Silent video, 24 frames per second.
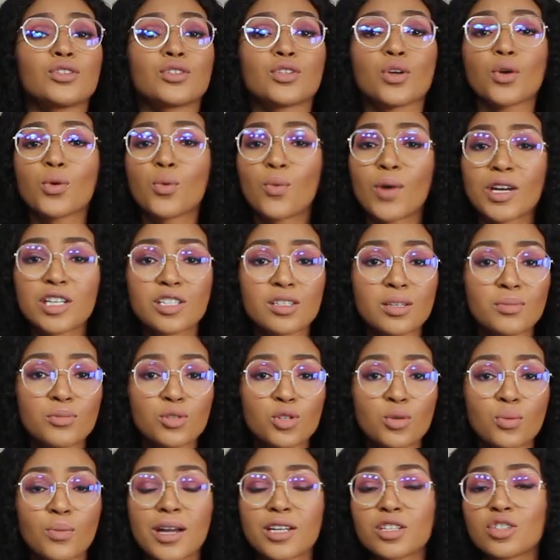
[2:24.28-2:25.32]
Don't wash them
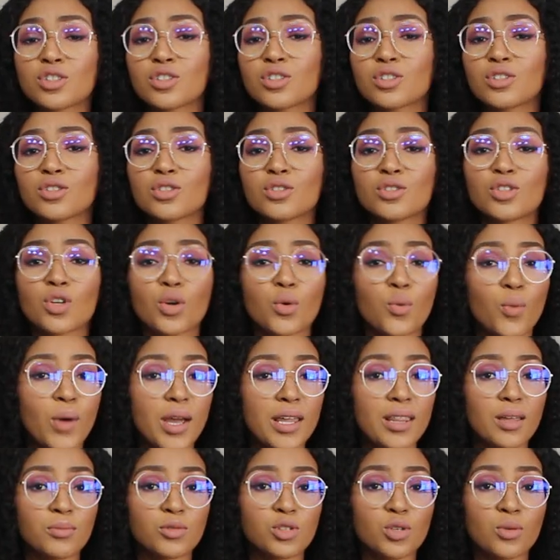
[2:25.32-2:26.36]
too much, don't
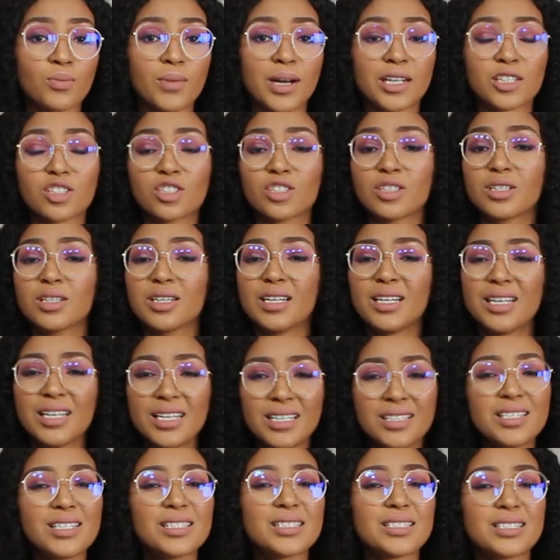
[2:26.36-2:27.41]
wear them too much.
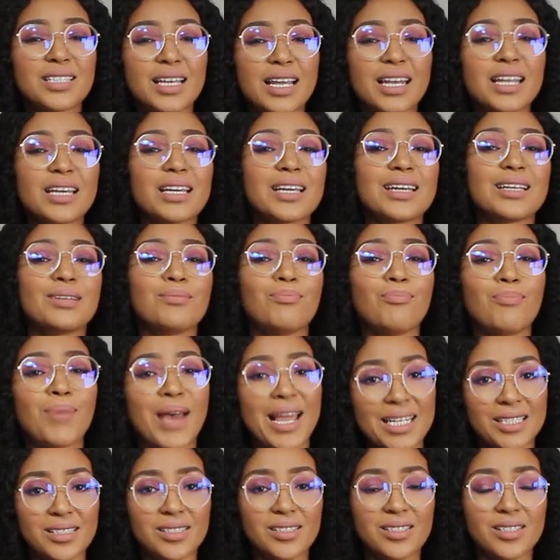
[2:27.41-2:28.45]
It's a delicate
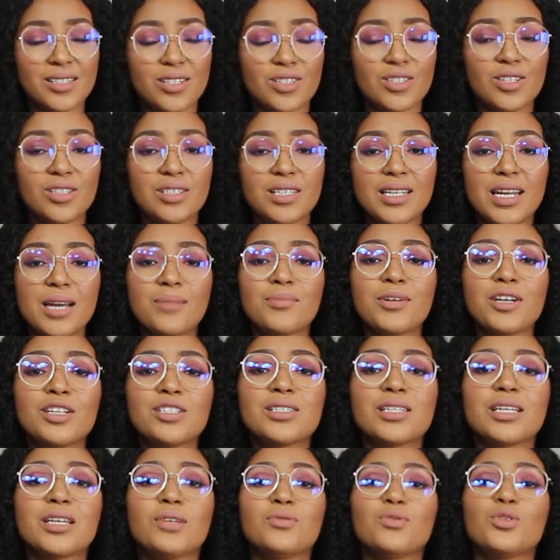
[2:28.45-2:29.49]
balance. So today I'm going
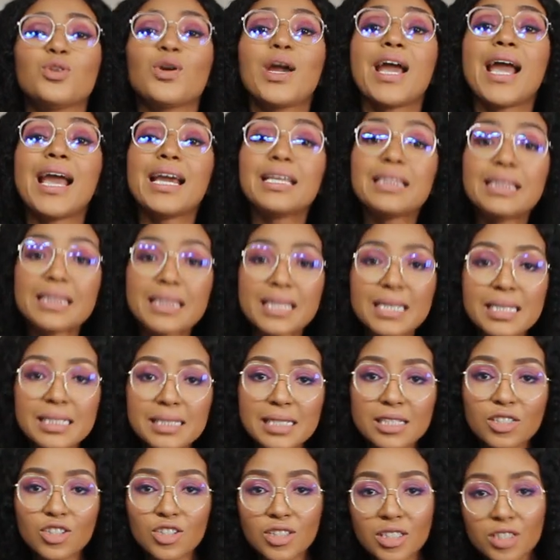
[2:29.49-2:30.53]
to give you 8 things
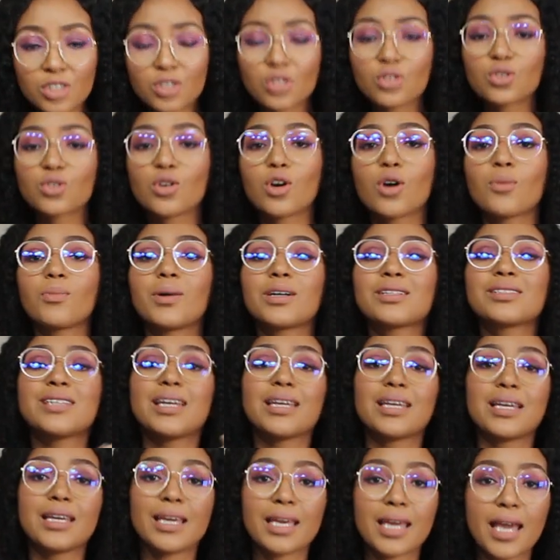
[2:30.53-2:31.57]
that you need to know about
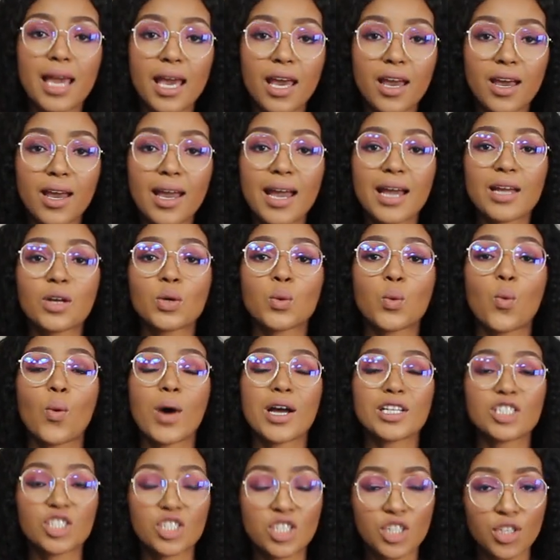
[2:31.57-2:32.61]
taking care and
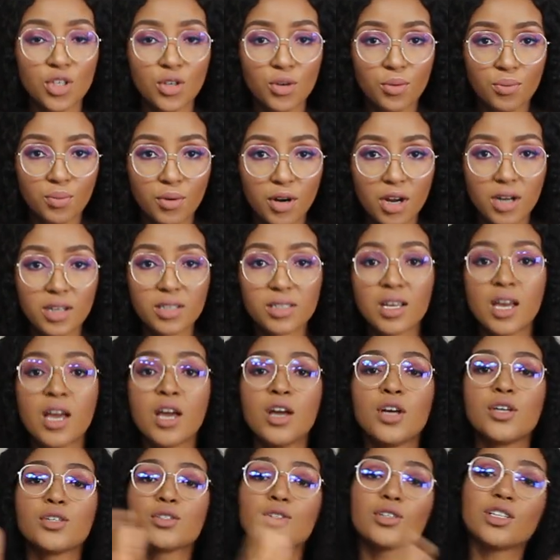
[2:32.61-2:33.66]
washing your bras
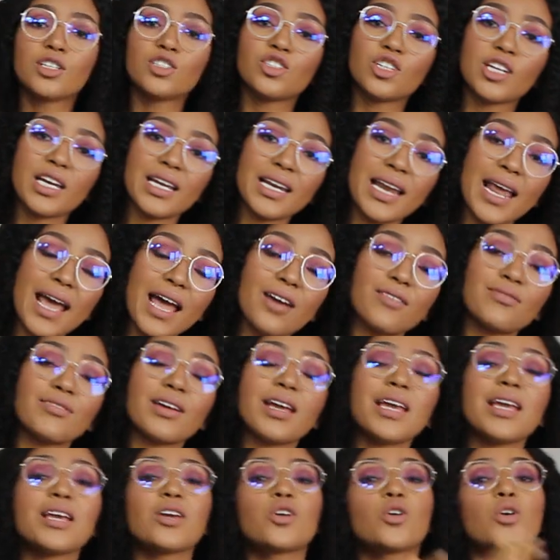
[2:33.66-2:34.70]
so that you can
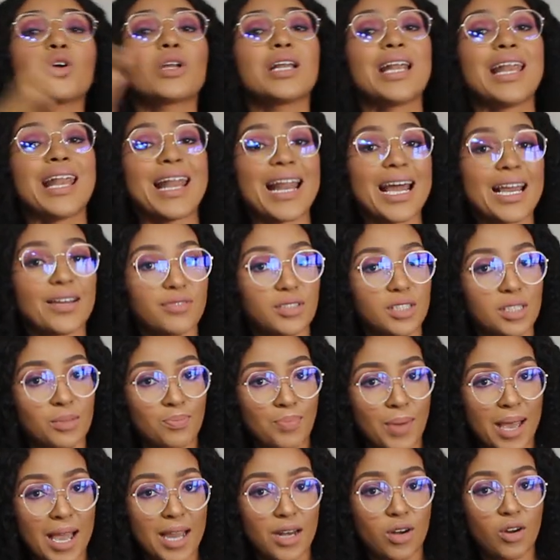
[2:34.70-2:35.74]
have a good
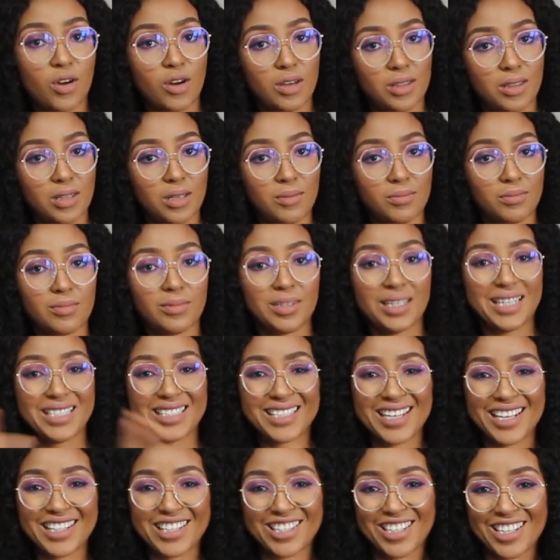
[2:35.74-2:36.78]
lifespan on them.
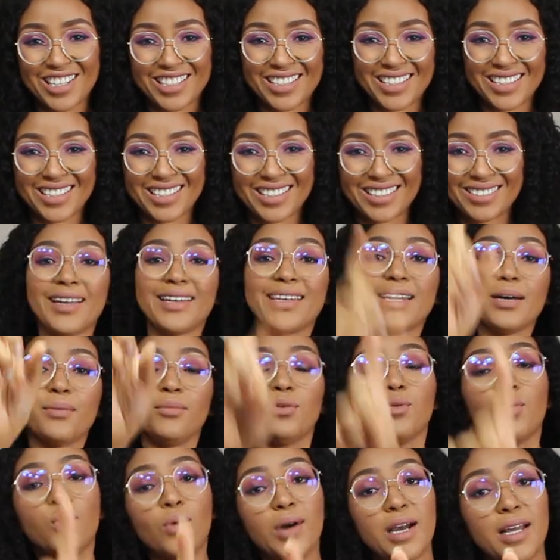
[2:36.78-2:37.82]
Let's get started.
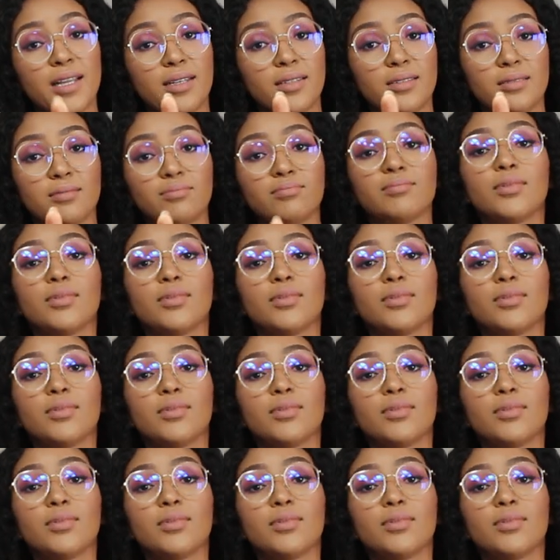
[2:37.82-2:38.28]
Number one,